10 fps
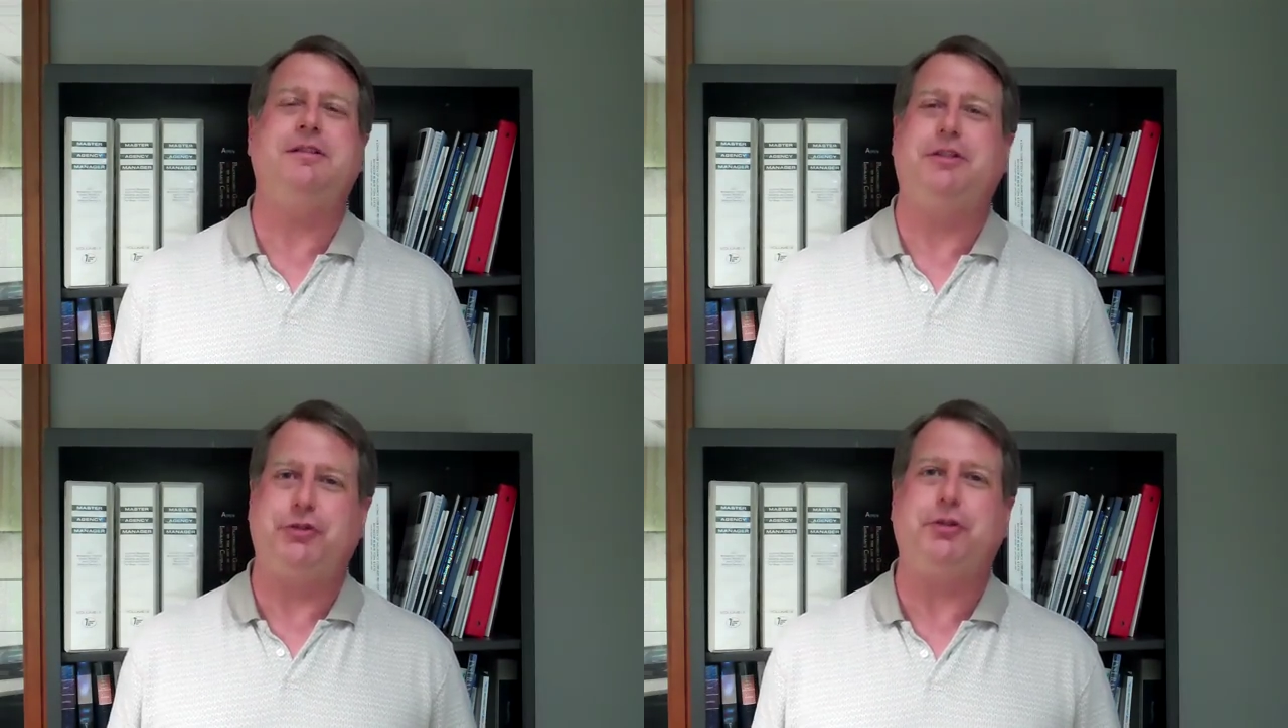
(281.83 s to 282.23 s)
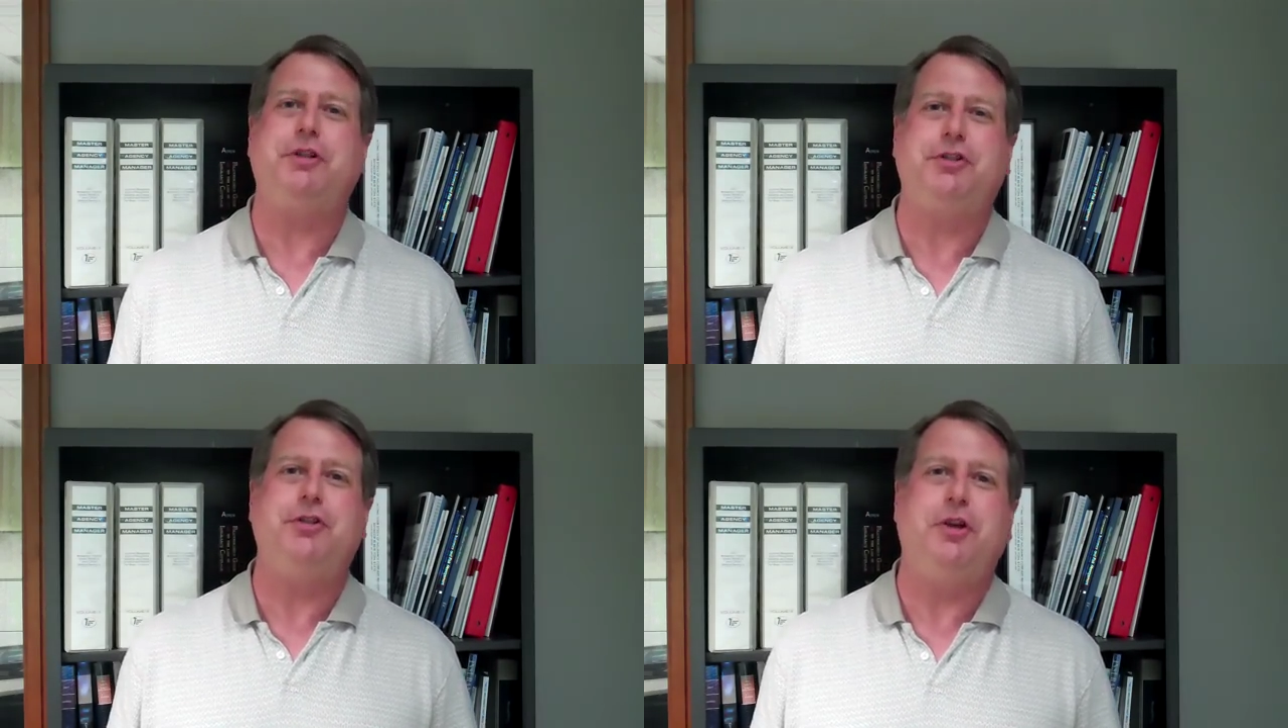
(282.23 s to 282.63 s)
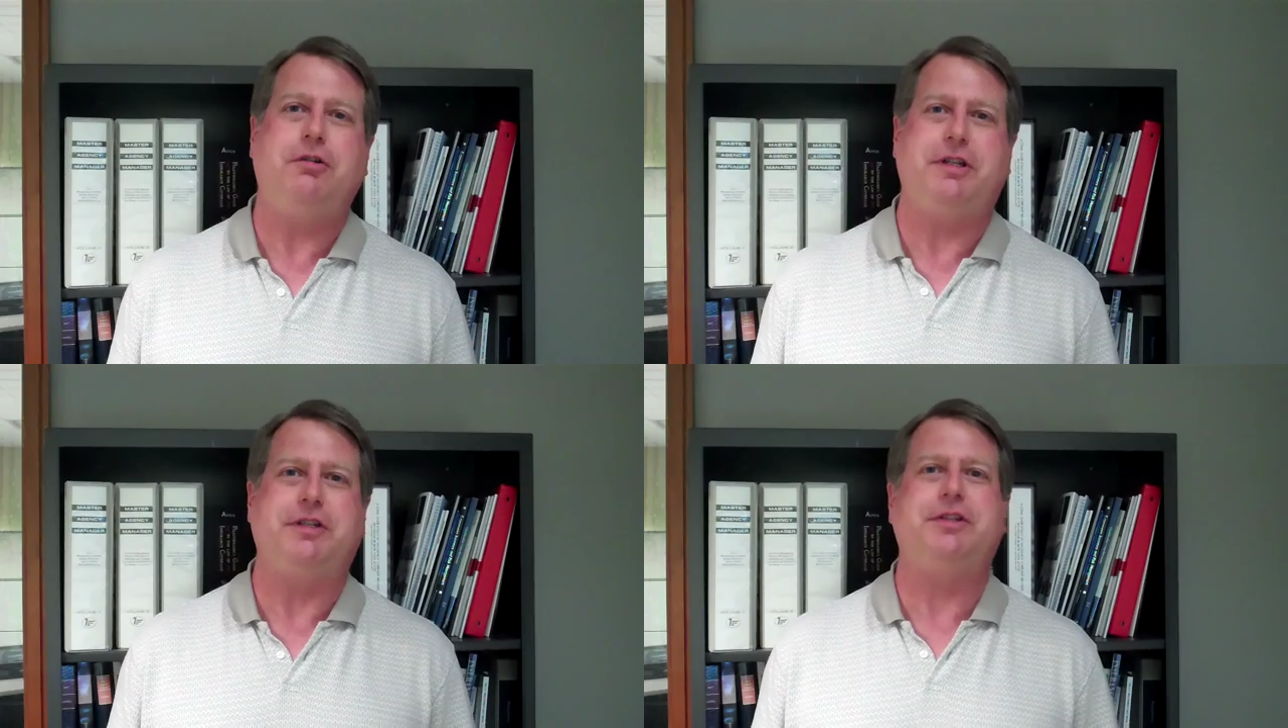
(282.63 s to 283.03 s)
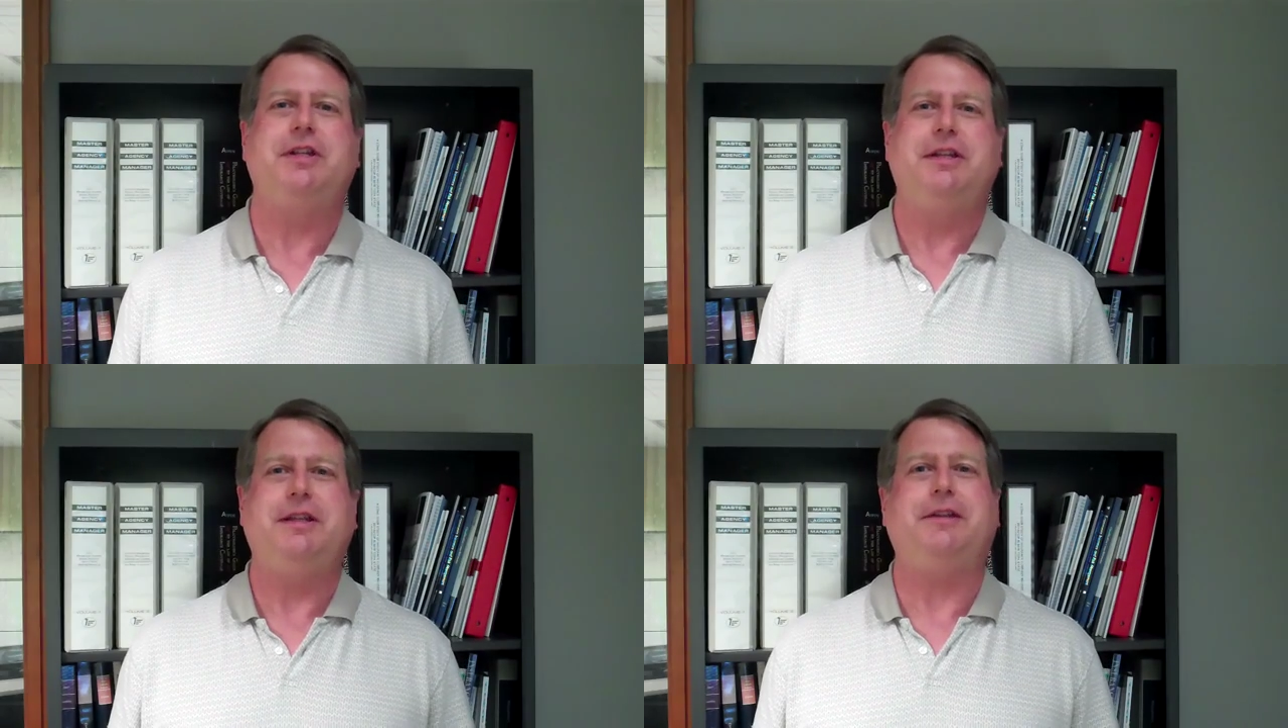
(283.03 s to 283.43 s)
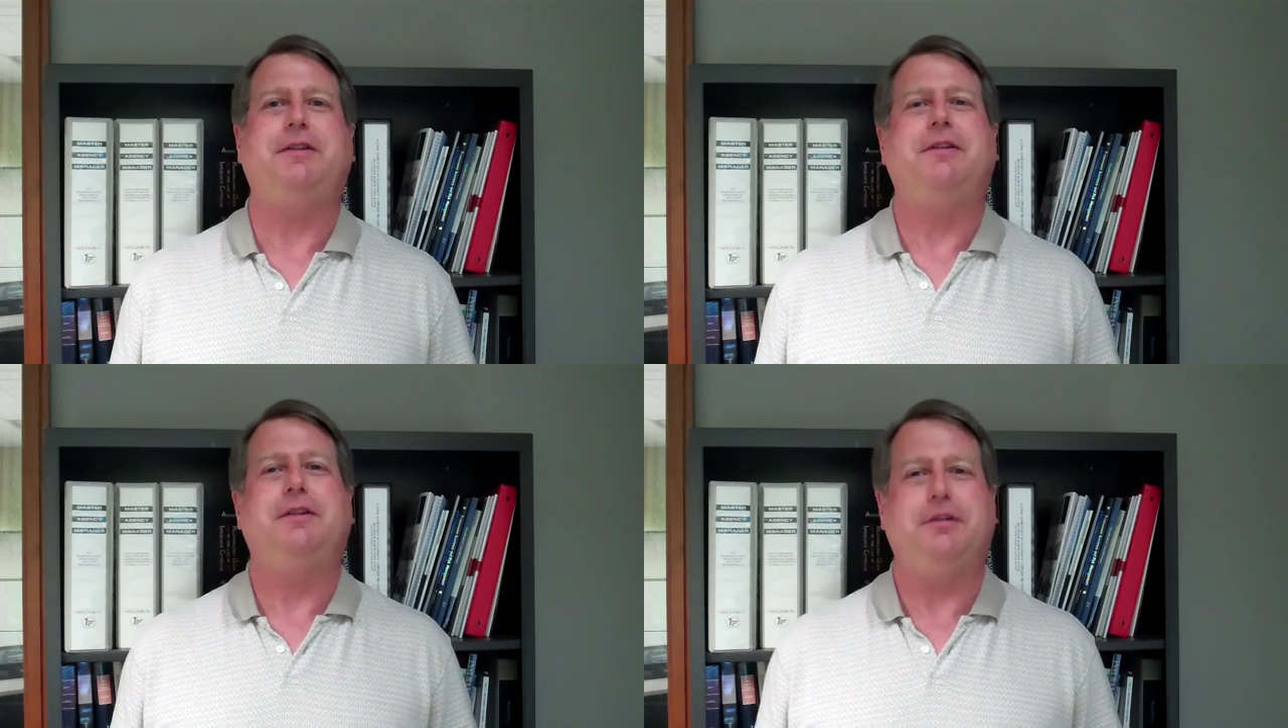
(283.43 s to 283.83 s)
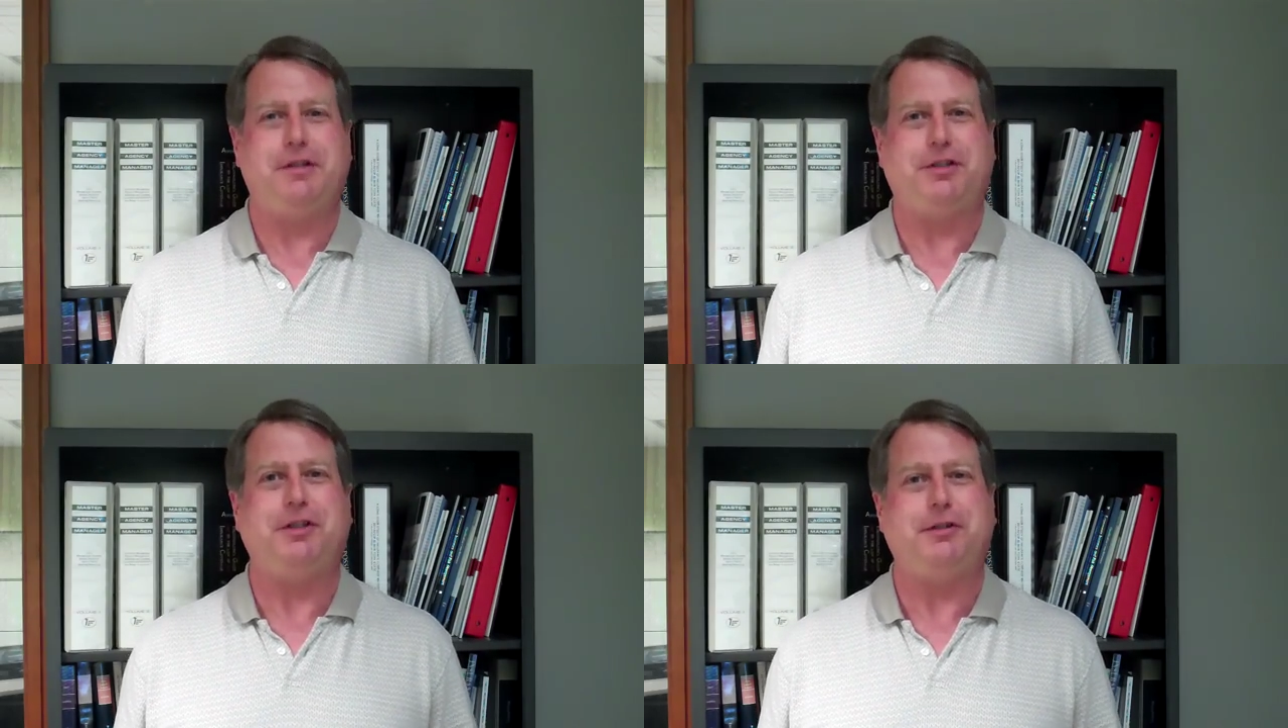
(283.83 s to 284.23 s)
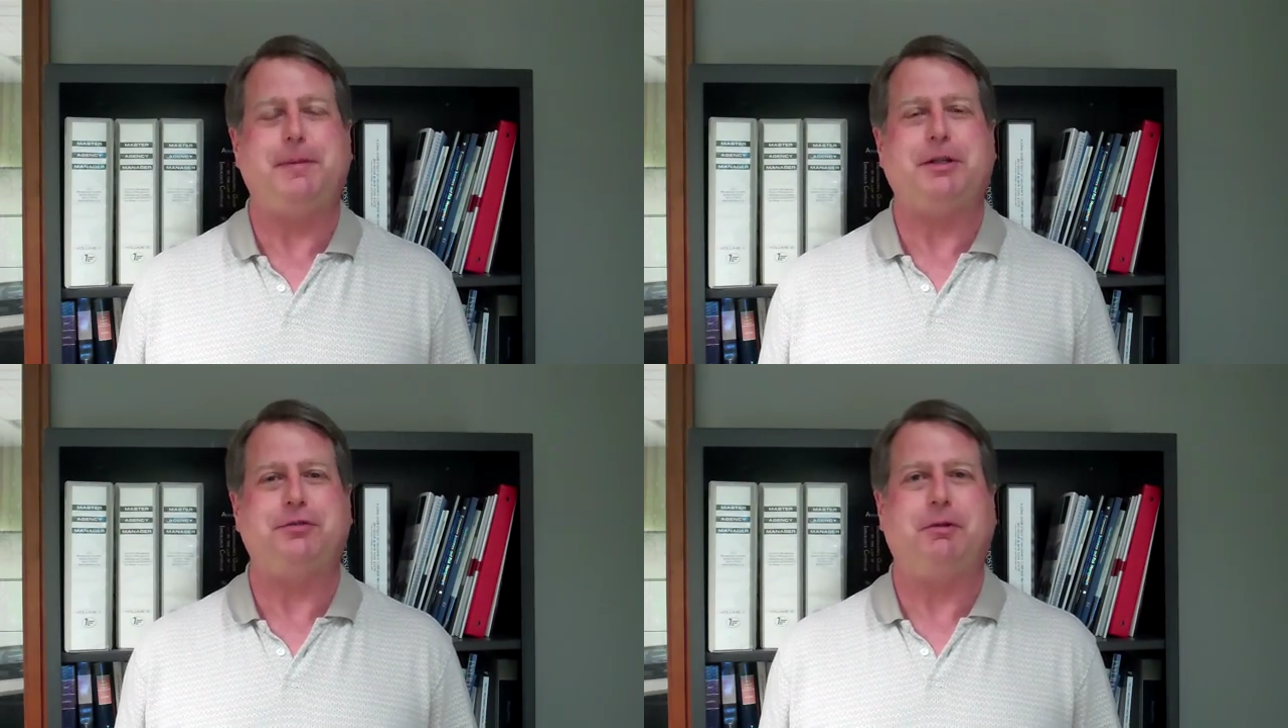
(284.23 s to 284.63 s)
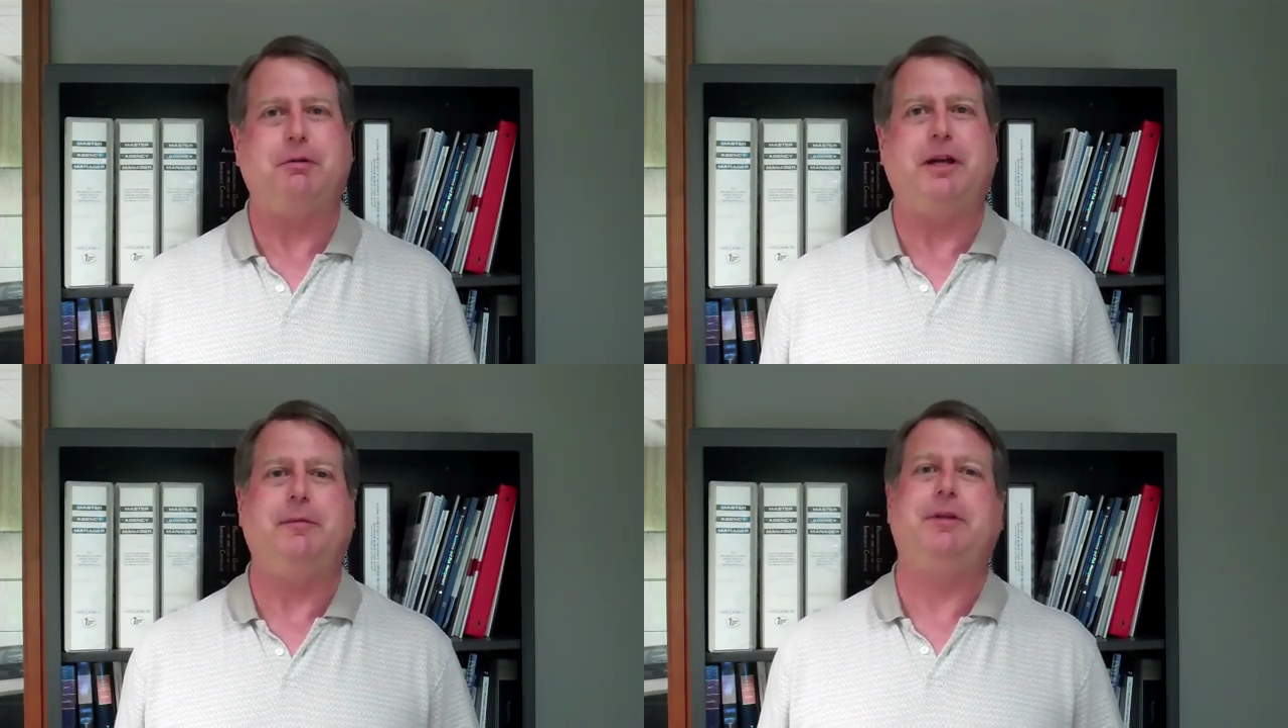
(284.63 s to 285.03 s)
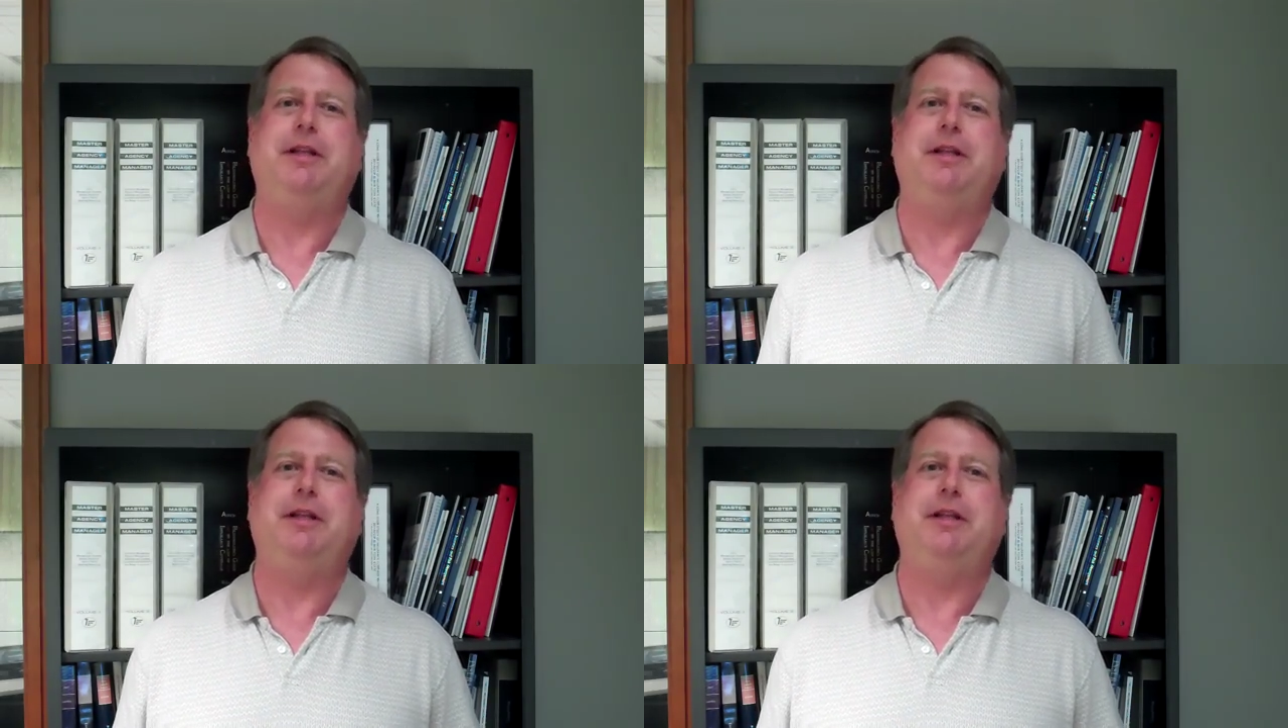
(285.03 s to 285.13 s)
insurers notice that there is an inspection requirement.